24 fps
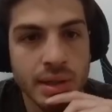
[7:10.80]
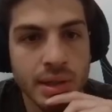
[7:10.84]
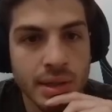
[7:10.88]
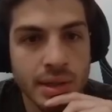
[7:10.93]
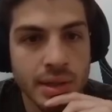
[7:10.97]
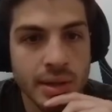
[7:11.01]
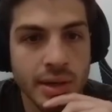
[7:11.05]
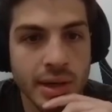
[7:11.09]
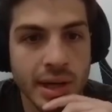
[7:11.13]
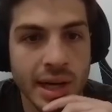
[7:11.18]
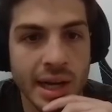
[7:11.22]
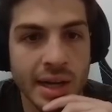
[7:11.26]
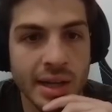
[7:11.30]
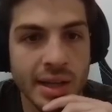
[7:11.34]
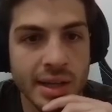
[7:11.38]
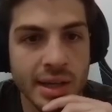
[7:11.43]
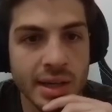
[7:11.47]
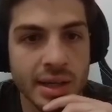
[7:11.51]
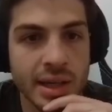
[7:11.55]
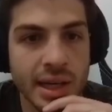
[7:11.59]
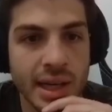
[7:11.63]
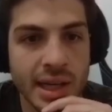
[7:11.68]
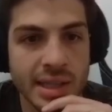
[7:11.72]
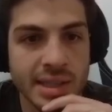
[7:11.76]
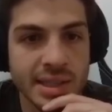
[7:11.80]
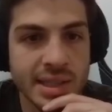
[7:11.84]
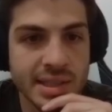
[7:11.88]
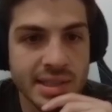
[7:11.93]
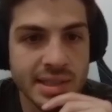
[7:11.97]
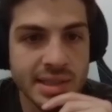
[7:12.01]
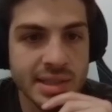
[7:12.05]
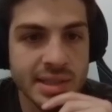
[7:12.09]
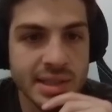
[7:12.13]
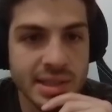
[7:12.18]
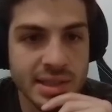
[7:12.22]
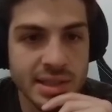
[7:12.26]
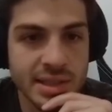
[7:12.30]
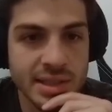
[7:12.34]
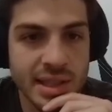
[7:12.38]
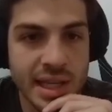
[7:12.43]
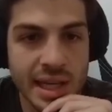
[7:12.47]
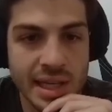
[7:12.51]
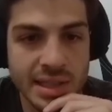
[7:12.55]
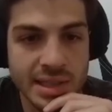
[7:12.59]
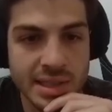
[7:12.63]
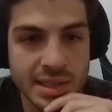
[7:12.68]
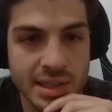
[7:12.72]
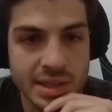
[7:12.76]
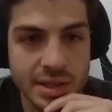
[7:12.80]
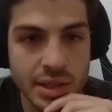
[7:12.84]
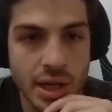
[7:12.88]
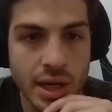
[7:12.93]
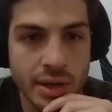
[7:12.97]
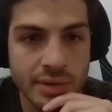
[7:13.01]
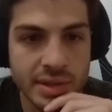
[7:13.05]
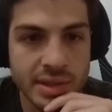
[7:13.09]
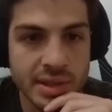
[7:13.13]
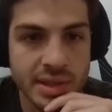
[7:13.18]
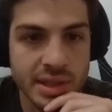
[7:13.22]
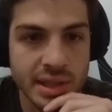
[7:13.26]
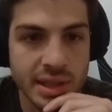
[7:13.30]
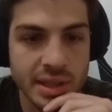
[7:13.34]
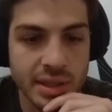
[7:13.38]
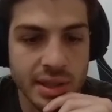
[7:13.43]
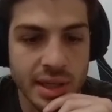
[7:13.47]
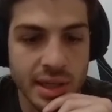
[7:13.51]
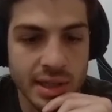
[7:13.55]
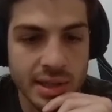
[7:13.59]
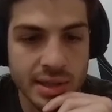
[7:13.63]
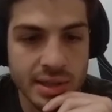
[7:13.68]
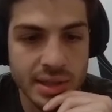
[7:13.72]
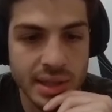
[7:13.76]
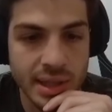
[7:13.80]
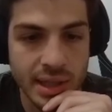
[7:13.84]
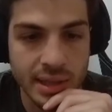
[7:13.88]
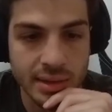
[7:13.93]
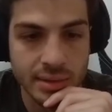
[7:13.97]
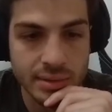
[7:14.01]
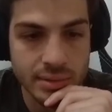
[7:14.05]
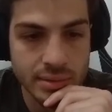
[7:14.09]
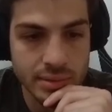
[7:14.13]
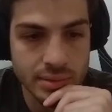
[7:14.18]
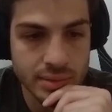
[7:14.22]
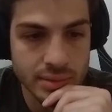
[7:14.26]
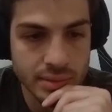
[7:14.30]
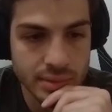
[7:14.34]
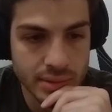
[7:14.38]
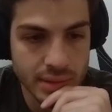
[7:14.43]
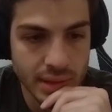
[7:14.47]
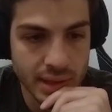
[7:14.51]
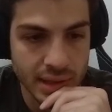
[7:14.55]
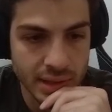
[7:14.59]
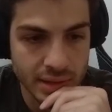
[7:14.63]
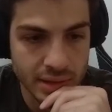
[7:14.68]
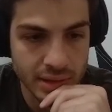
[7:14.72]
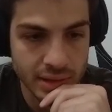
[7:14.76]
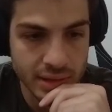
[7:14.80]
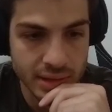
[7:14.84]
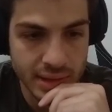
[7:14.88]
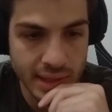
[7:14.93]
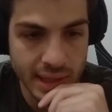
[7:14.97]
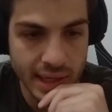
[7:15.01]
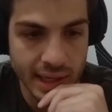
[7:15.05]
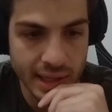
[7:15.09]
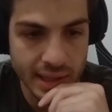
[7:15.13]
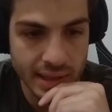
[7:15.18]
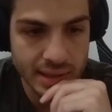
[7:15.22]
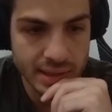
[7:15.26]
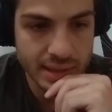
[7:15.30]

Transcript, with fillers: Or out of there, guys. That's just obviously not a good day.